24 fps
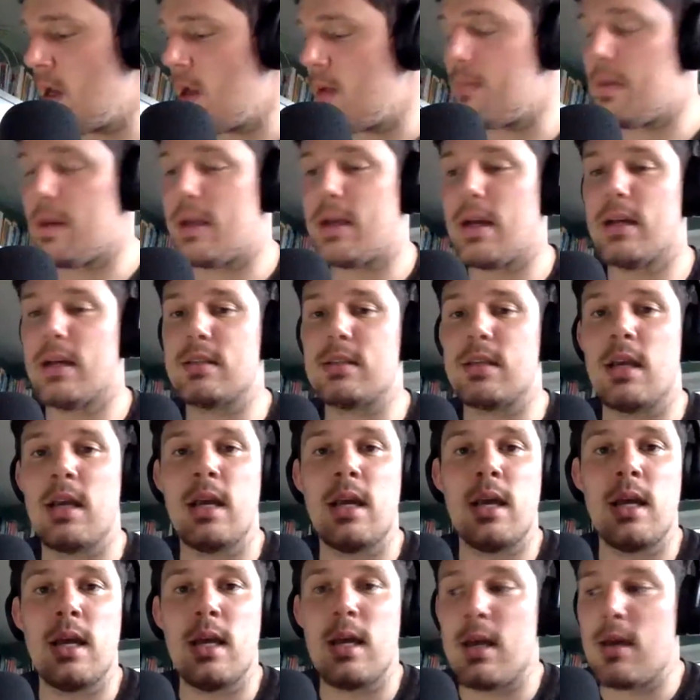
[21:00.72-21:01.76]
because
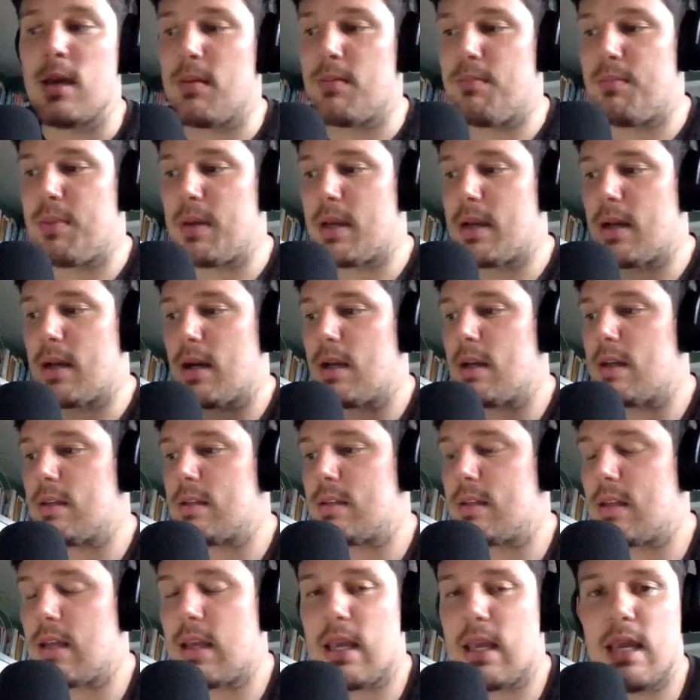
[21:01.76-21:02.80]

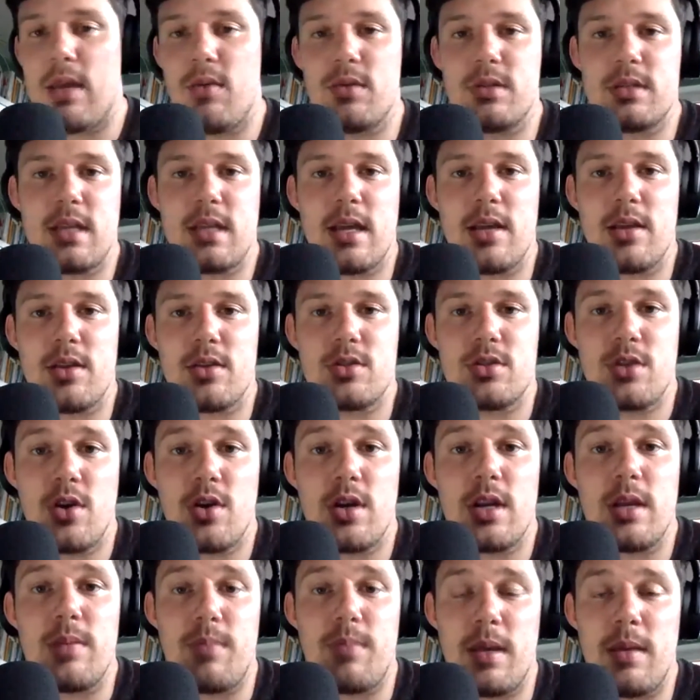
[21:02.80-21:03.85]
he was saying there's
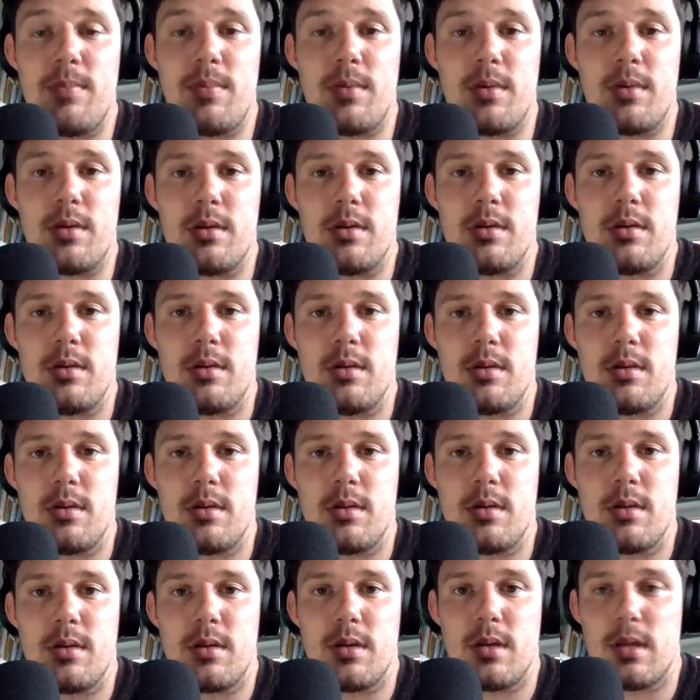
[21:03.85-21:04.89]
30 people
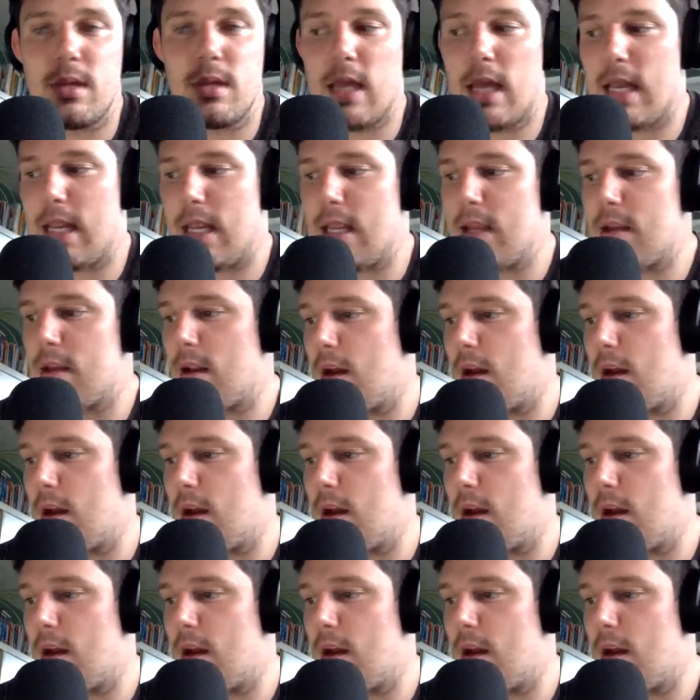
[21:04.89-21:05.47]
that he can